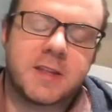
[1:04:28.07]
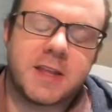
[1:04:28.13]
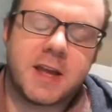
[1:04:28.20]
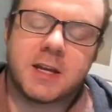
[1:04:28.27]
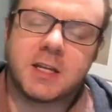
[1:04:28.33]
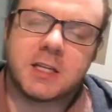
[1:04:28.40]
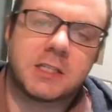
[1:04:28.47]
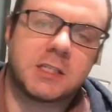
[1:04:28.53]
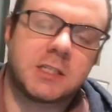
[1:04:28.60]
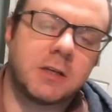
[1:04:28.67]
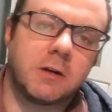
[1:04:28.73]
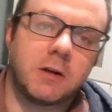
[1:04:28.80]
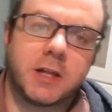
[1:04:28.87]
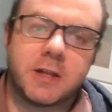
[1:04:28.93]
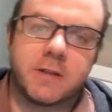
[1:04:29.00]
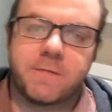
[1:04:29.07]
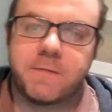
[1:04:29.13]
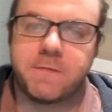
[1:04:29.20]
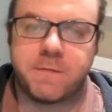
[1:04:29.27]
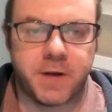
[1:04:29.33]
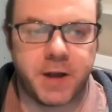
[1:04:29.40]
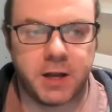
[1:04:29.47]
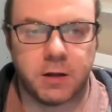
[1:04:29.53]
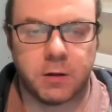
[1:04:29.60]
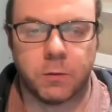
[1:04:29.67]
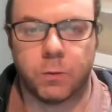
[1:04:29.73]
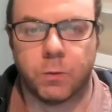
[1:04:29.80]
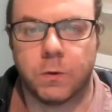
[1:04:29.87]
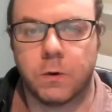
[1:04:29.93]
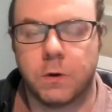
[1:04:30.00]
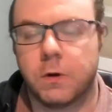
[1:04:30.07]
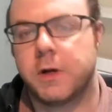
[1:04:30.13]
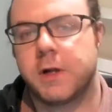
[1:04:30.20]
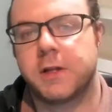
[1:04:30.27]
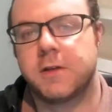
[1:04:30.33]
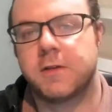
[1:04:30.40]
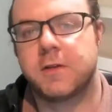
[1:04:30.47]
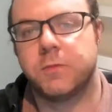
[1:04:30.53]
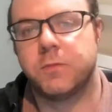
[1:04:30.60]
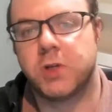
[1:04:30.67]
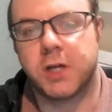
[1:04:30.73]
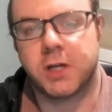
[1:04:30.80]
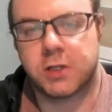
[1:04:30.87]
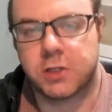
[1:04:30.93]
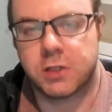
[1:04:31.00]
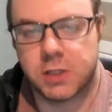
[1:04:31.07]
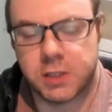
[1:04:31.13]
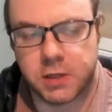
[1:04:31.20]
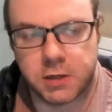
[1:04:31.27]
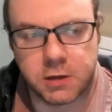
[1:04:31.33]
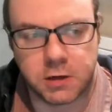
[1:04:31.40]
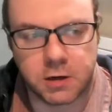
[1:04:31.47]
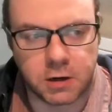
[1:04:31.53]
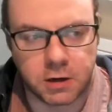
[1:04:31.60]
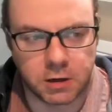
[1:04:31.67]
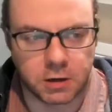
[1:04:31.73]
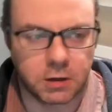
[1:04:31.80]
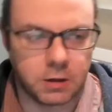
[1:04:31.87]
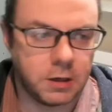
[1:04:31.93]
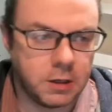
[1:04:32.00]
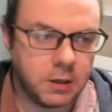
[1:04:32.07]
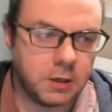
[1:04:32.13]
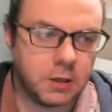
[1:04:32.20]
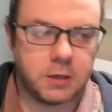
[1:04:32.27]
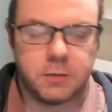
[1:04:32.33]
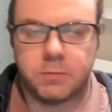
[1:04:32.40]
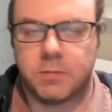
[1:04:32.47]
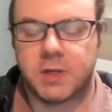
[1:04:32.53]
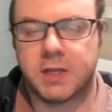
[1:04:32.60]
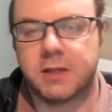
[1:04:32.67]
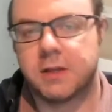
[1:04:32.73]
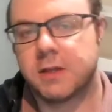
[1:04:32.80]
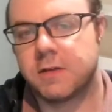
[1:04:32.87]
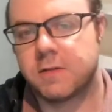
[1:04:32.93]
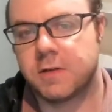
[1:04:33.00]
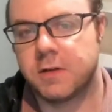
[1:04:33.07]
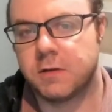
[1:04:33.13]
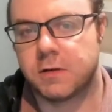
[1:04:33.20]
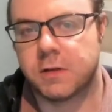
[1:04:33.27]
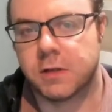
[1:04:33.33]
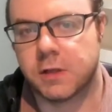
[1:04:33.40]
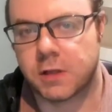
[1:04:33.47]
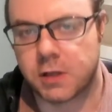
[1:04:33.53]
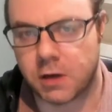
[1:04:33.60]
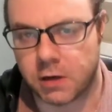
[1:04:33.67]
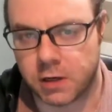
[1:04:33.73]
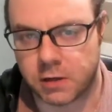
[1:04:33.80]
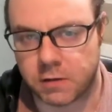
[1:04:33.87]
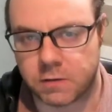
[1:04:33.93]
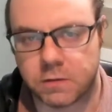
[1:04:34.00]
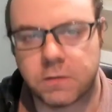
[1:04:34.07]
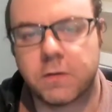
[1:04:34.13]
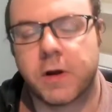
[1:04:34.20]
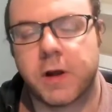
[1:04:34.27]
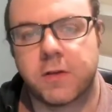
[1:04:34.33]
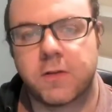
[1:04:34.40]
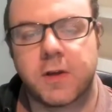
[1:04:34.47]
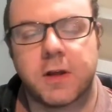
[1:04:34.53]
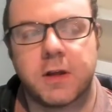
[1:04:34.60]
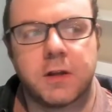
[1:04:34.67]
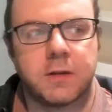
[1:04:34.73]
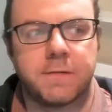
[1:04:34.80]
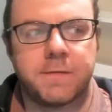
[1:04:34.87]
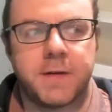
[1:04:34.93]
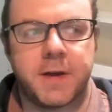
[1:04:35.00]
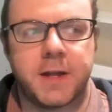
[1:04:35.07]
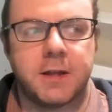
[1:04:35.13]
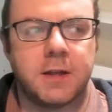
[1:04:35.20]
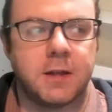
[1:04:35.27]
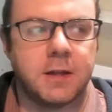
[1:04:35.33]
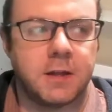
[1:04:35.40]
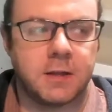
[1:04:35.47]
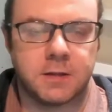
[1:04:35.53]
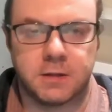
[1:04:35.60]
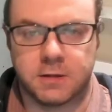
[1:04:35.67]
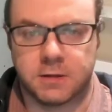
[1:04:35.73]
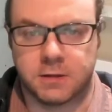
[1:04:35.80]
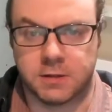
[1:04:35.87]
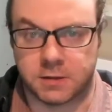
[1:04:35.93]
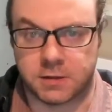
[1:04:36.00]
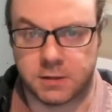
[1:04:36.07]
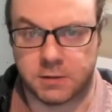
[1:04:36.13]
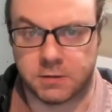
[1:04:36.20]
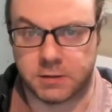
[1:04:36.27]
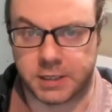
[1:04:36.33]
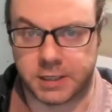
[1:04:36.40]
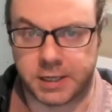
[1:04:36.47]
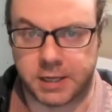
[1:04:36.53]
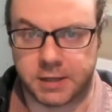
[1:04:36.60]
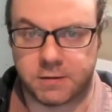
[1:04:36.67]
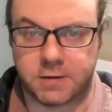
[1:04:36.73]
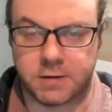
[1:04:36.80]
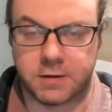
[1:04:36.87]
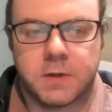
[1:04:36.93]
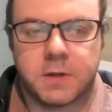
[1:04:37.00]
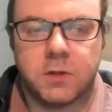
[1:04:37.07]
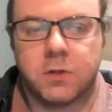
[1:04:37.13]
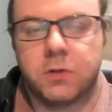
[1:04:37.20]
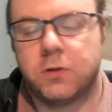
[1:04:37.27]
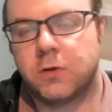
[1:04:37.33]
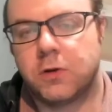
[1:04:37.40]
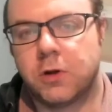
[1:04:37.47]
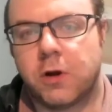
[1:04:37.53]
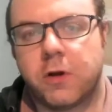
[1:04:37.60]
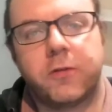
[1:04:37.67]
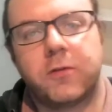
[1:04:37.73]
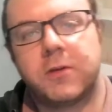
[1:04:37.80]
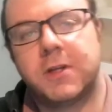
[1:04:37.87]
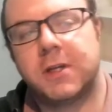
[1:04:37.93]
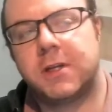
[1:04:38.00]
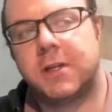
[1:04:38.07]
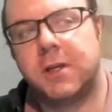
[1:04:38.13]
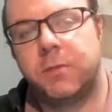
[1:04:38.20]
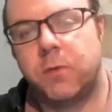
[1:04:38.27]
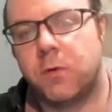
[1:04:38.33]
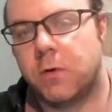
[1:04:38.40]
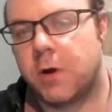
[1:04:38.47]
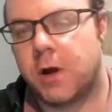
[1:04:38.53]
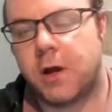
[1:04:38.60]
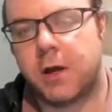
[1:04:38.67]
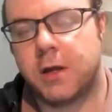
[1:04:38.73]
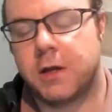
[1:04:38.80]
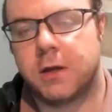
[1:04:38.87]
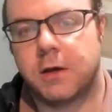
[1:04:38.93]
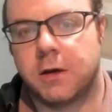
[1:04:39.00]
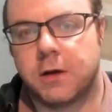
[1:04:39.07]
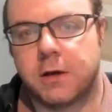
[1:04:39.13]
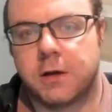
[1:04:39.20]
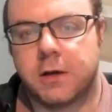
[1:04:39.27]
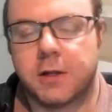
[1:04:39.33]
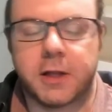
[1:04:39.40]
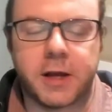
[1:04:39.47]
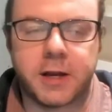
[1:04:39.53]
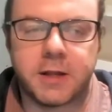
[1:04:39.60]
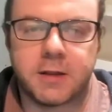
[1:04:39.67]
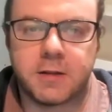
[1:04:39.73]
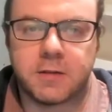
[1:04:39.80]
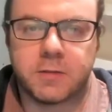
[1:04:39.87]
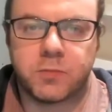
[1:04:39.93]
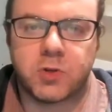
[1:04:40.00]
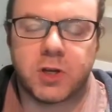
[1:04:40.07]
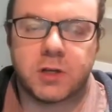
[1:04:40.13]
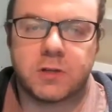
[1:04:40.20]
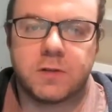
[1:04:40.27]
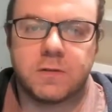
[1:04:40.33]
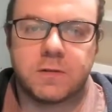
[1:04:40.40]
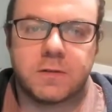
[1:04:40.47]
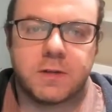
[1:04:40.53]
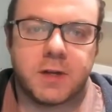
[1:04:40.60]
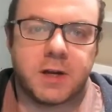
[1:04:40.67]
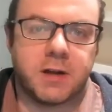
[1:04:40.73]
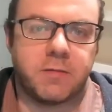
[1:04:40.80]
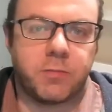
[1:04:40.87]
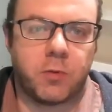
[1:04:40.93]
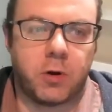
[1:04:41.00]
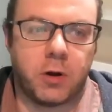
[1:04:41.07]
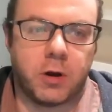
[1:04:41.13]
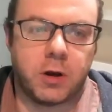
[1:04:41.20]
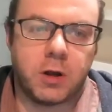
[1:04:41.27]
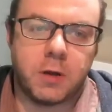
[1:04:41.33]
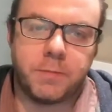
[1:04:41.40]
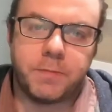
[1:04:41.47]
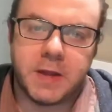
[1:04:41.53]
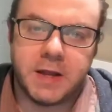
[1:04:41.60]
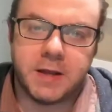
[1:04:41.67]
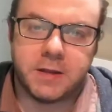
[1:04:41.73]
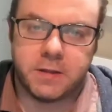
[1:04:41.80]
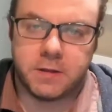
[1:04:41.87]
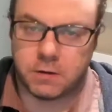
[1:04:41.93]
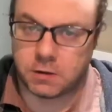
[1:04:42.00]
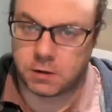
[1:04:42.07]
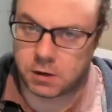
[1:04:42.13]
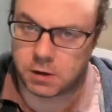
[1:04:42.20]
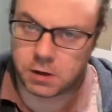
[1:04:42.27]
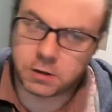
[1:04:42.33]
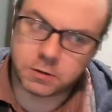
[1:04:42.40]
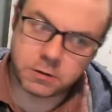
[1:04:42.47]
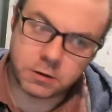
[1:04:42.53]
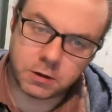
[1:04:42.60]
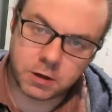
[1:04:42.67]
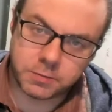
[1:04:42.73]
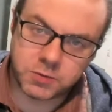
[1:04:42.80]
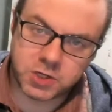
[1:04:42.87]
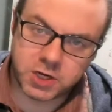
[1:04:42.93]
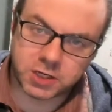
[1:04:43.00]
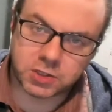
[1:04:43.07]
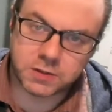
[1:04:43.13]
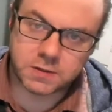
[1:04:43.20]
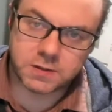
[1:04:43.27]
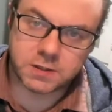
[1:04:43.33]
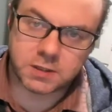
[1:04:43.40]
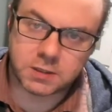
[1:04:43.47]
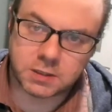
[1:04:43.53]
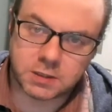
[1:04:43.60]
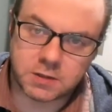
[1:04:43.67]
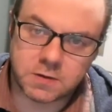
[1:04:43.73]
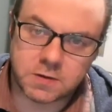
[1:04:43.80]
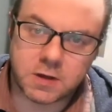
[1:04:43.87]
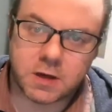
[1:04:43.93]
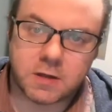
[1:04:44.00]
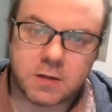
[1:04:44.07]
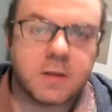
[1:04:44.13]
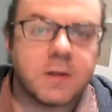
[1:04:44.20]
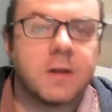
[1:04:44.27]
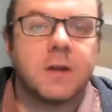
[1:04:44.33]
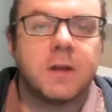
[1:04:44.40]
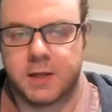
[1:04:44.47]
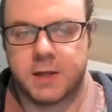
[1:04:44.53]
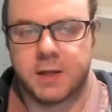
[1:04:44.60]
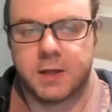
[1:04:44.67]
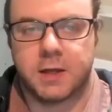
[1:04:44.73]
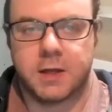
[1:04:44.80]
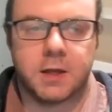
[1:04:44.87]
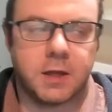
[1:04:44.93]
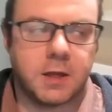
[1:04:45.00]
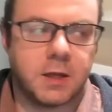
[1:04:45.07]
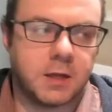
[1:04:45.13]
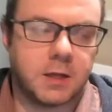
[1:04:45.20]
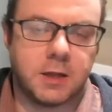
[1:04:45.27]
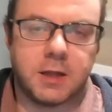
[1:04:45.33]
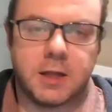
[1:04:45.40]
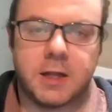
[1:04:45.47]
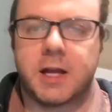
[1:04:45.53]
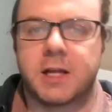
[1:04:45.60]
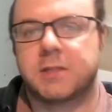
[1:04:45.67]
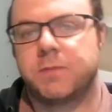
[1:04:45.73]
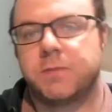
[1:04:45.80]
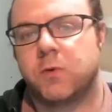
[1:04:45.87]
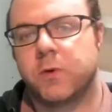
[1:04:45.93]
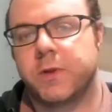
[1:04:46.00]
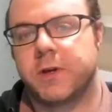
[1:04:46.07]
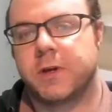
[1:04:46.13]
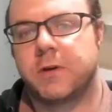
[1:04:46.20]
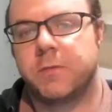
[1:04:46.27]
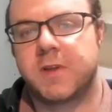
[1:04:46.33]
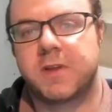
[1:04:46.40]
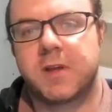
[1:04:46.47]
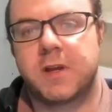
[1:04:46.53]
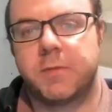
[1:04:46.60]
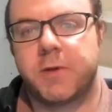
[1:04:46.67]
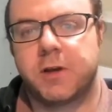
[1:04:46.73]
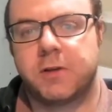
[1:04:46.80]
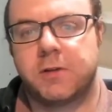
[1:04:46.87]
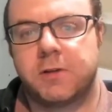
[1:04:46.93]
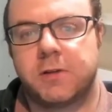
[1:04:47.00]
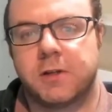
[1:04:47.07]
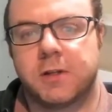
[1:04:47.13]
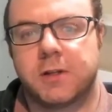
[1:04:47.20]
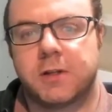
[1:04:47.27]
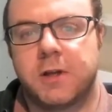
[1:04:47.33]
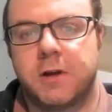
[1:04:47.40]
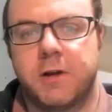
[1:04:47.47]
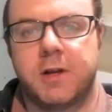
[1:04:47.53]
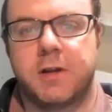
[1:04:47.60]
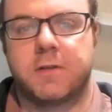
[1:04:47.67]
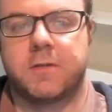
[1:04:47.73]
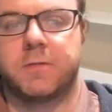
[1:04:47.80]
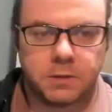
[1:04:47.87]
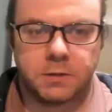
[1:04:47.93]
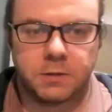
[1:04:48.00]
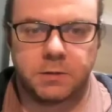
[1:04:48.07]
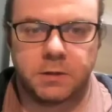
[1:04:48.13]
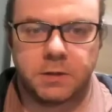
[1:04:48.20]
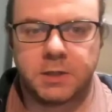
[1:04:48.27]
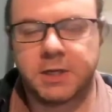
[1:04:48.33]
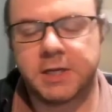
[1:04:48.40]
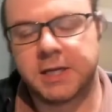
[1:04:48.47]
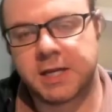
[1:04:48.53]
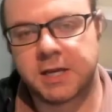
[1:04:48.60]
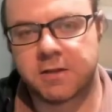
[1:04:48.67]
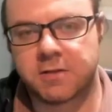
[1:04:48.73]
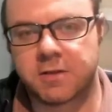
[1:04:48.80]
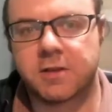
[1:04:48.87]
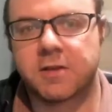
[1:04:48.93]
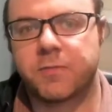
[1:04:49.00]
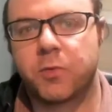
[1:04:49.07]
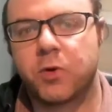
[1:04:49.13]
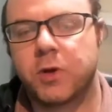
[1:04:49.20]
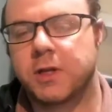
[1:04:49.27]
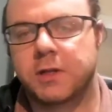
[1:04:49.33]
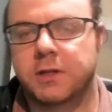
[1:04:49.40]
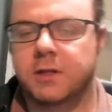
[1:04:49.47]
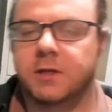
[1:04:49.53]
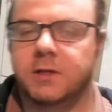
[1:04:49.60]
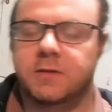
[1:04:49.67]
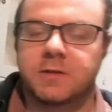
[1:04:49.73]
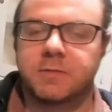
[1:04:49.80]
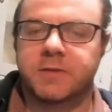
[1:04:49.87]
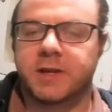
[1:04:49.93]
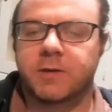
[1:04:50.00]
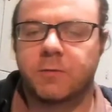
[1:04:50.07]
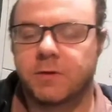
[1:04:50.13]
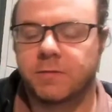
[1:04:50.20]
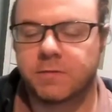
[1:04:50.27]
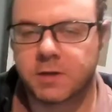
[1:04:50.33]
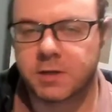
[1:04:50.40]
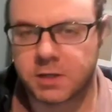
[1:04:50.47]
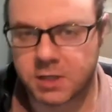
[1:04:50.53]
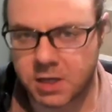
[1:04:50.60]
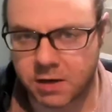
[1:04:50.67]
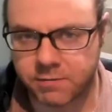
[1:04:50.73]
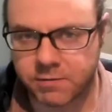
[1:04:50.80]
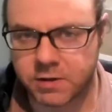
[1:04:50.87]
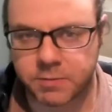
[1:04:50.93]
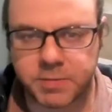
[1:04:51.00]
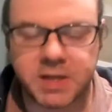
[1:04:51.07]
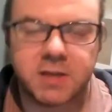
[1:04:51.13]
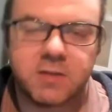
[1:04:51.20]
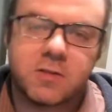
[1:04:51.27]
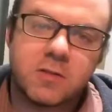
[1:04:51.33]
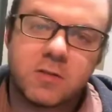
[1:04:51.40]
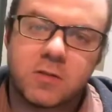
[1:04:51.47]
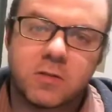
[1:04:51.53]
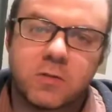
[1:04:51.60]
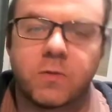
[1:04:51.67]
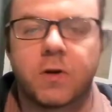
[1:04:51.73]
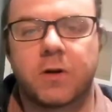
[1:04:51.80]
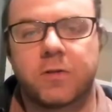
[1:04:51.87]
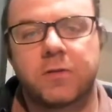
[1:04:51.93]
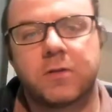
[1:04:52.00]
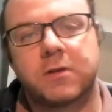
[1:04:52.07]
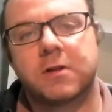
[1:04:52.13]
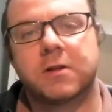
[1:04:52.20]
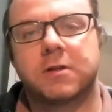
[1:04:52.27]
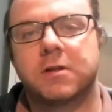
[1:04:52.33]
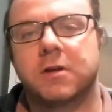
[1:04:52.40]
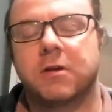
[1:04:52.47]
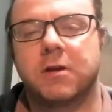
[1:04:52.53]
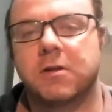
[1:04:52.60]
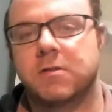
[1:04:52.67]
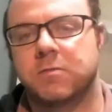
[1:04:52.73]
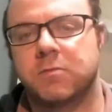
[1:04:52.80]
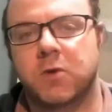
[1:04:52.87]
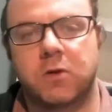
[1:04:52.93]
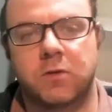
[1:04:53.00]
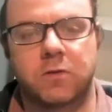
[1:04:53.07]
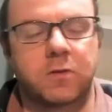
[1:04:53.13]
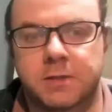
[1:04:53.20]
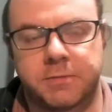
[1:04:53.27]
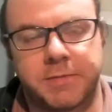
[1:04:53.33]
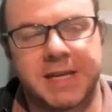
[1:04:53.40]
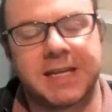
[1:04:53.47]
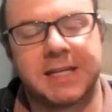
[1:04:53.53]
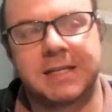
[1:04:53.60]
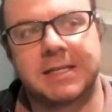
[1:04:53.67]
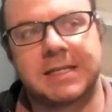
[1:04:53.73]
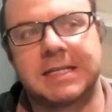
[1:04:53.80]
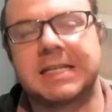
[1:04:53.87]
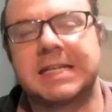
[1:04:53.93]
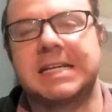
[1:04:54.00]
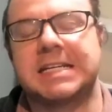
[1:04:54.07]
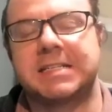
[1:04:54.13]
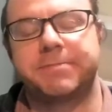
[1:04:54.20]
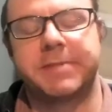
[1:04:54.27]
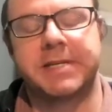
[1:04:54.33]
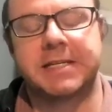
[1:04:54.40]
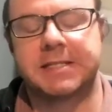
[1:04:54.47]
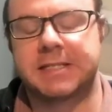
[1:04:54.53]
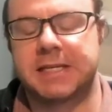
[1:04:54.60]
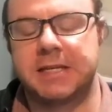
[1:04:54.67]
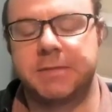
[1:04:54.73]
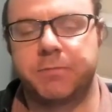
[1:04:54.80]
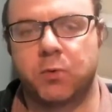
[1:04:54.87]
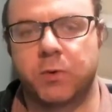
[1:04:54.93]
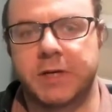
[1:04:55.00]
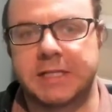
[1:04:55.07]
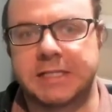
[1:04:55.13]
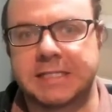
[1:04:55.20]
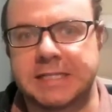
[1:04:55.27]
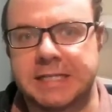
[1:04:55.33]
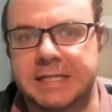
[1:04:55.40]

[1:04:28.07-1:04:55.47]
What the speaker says: not necessarily the final word on this objection. There are many things that utilitarians would try to say to defend the theory against it. You could also dig deeper on a lot of these objections that I've brought up. There are other objections that you could discuss, and lots more that could be said about utilitarianism. In any case, at this point, it seems like we've covered the bases as far as utilitarianism goes. The main aspects, key points,